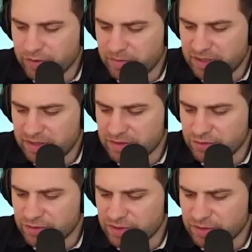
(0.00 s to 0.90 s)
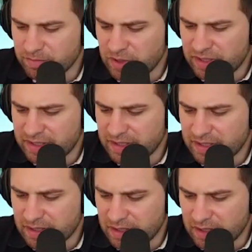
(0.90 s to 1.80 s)
Media is using
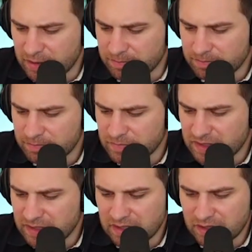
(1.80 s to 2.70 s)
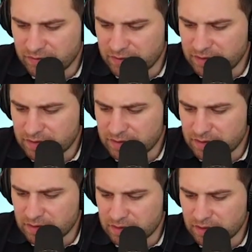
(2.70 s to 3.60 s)
Monday.com. They yep. love it.
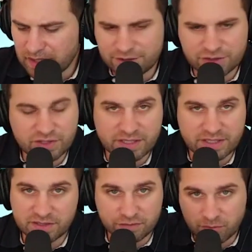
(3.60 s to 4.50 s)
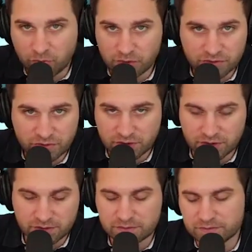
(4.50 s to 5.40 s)
Uh, yep. I just kind of see reports on
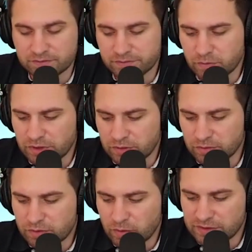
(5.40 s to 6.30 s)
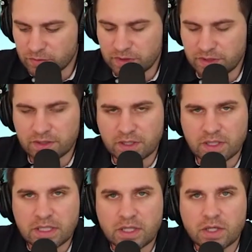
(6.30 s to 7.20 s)
it, you sure. know, twice a week.
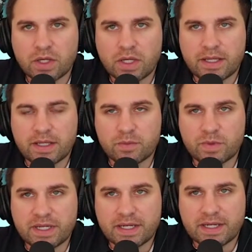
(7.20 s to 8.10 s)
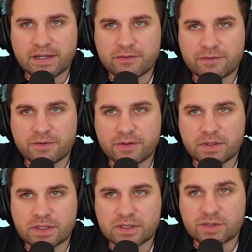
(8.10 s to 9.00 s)
And then we have
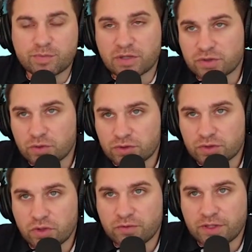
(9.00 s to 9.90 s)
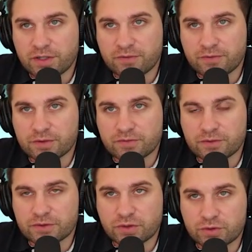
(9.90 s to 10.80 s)
uh, Sprout Social over there for
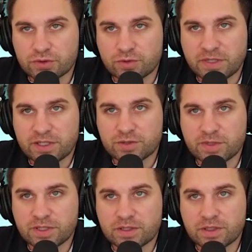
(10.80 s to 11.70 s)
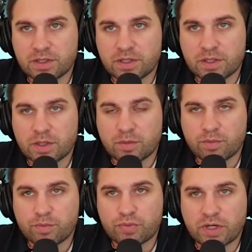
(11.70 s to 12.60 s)
for social management. Yep.
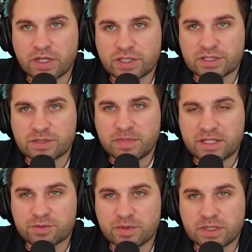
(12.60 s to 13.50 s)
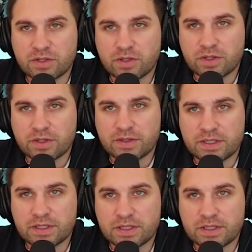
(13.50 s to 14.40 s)
Project management on
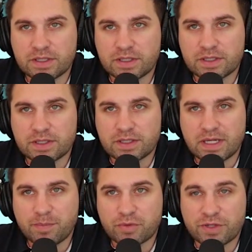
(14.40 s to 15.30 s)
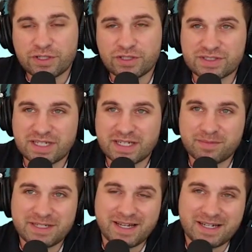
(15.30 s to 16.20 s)
the operation side. I
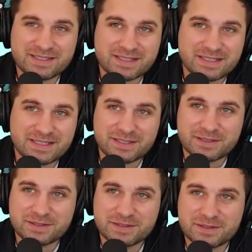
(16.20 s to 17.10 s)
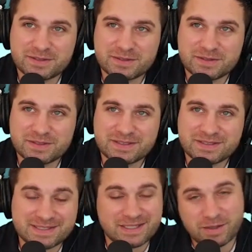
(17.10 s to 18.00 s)
mean, honestly,
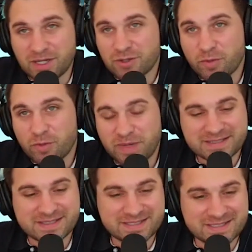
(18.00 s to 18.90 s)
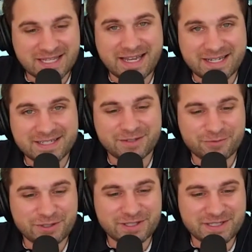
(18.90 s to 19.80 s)
uh, I'll go back to Slack
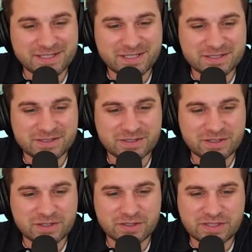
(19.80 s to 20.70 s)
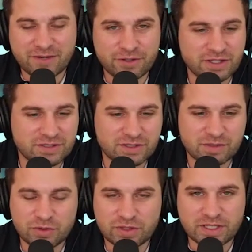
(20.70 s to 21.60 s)
really because mm, sure, because sure. everything is
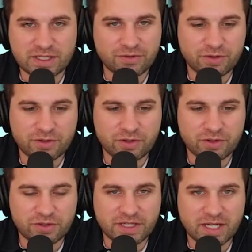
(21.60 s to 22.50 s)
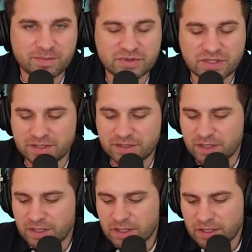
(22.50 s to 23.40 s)
communicated through there on the ops side
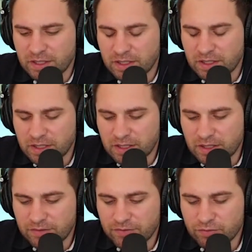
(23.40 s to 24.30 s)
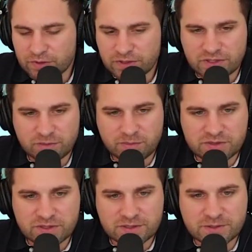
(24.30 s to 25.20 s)
uh, of the real estate
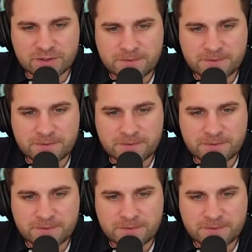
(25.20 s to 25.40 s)
business.